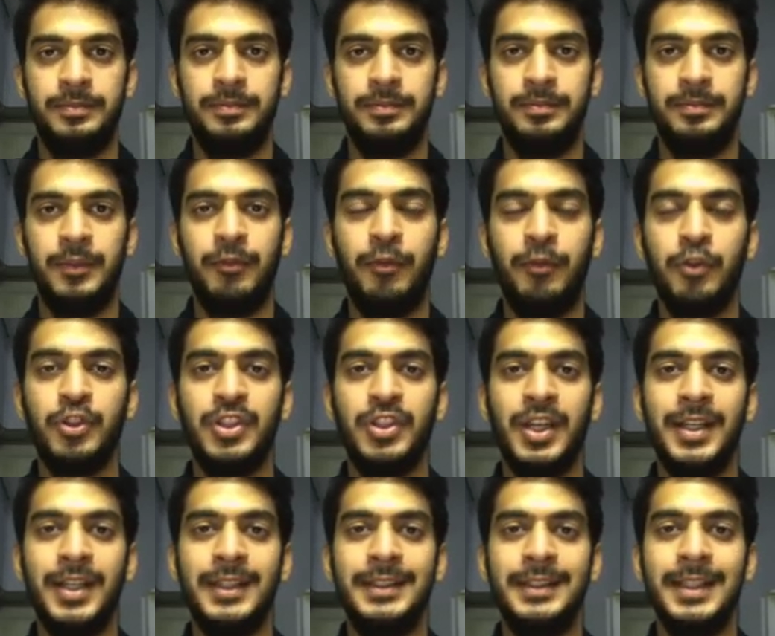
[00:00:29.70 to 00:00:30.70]
Before
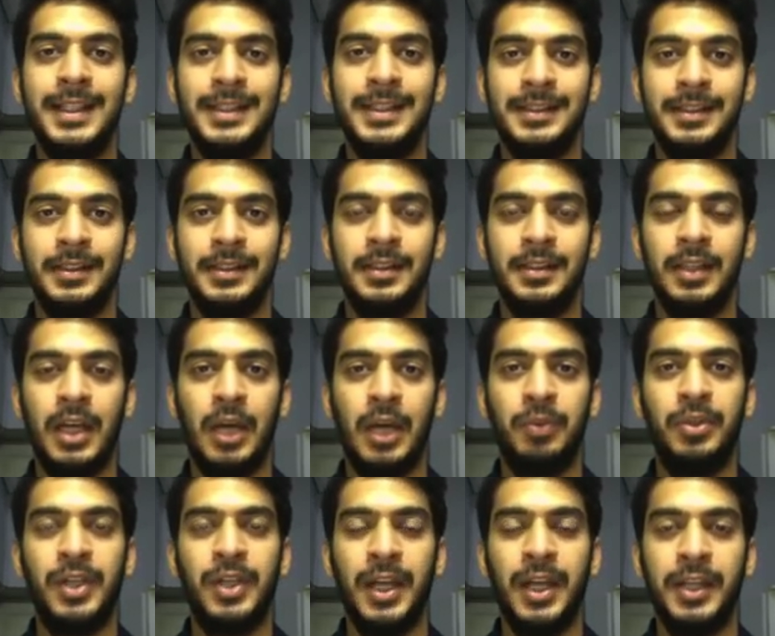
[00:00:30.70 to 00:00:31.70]
starting the lesson, I would
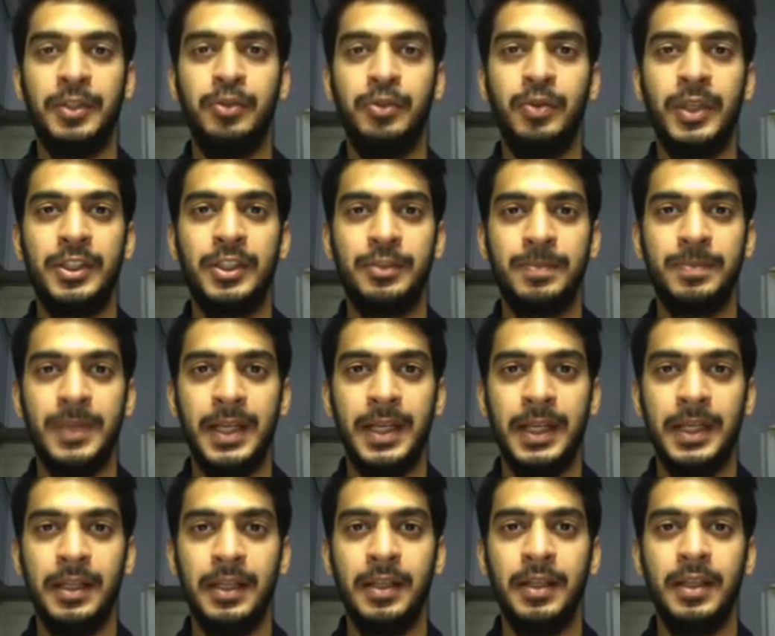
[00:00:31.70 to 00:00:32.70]
like to explain